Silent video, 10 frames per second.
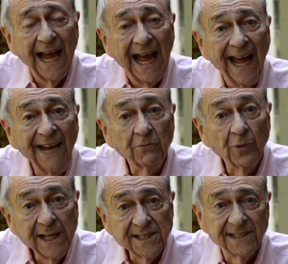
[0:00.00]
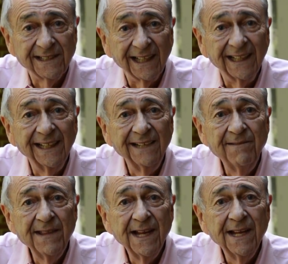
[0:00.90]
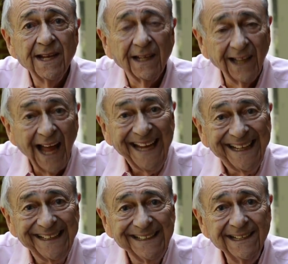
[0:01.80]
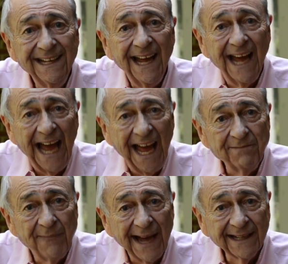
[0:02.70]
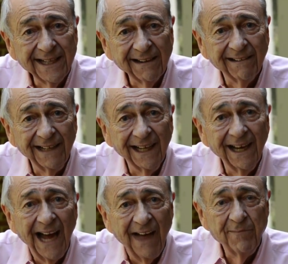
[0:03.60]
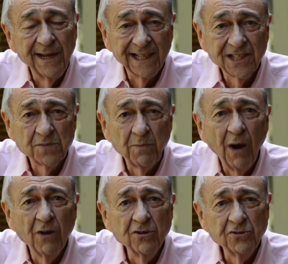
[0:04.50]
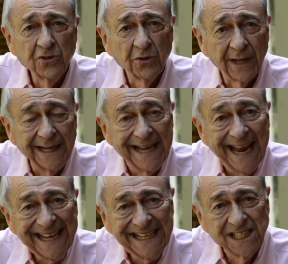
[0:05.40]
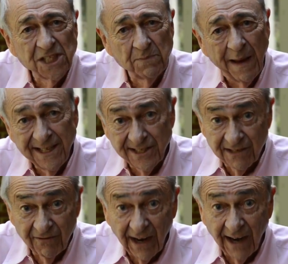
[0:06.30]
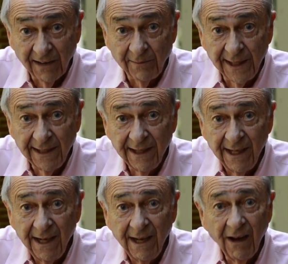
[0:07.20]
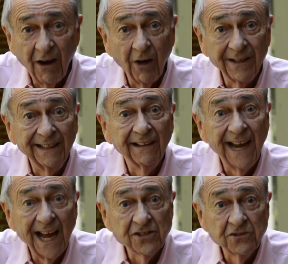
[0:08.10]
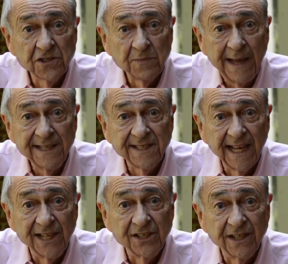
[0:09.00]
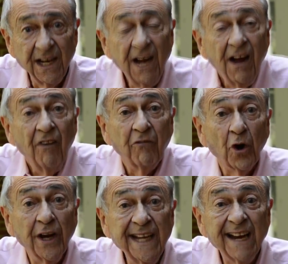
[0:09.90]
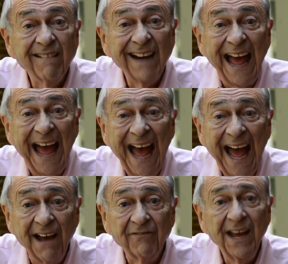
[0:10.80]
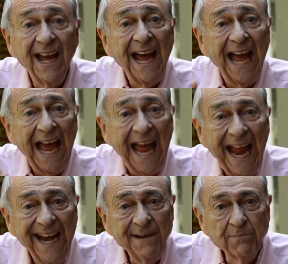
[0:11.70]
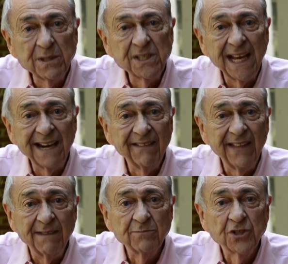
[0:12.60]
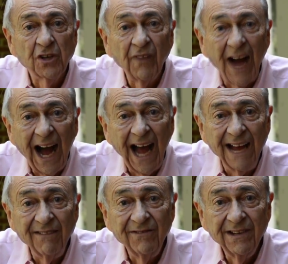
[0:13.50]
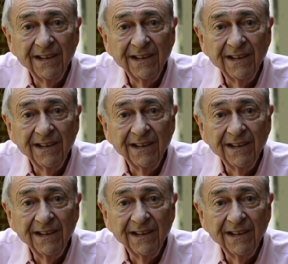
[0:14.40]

And recently, lichen and bacteria have been exposed to the naked space environment on the International Space Station for 1.5 years. 80% of them survived.